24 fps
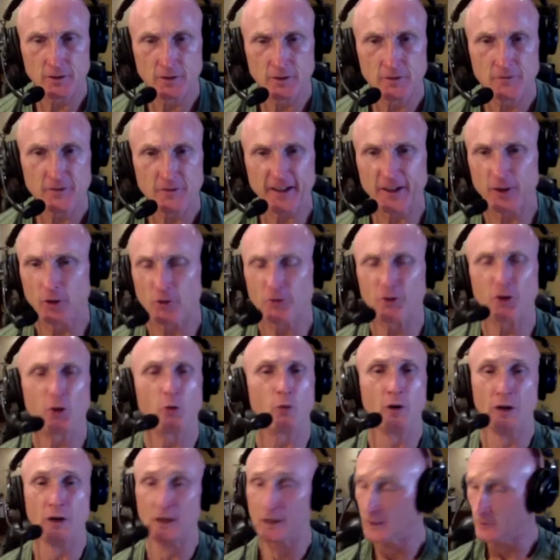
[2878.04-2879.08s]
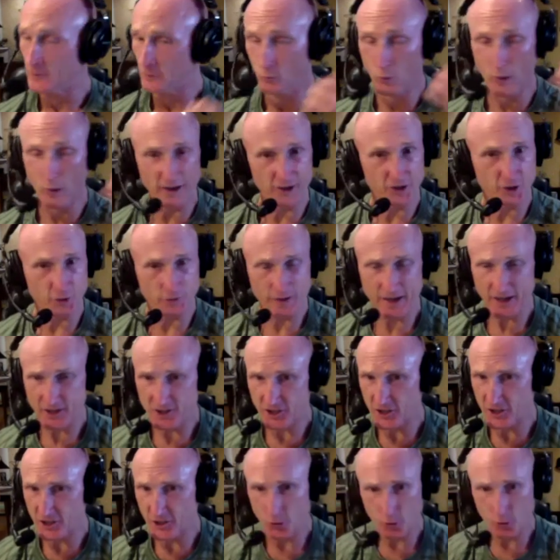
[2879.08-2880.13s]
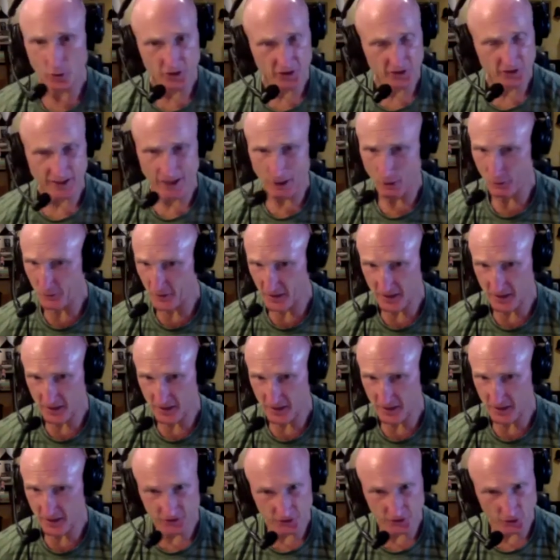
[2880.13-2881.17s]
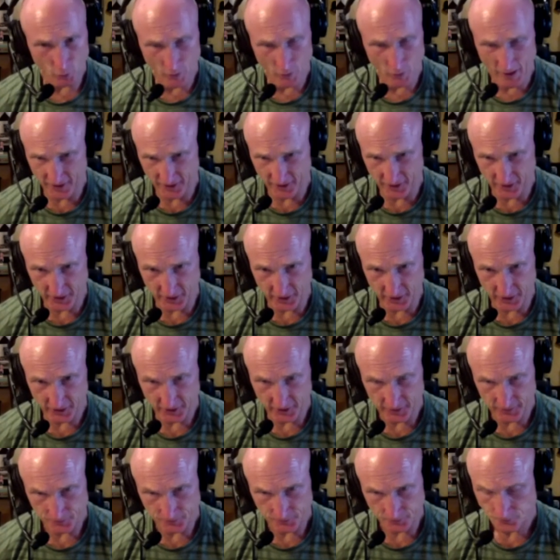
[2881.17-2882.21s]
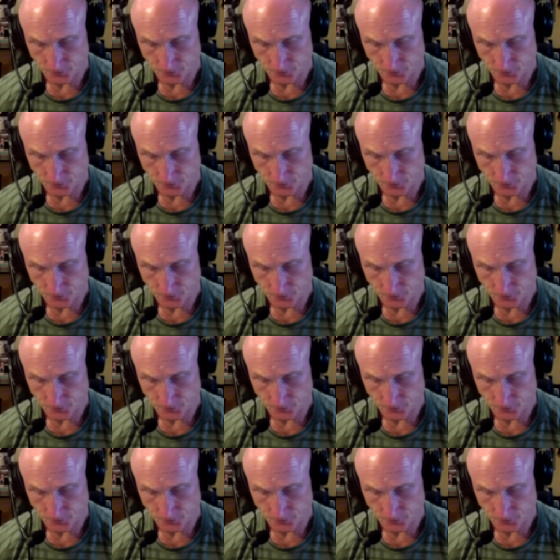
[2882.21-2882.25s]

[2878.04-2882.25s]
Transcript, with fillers: They don't know what direction north, south, east, or west is.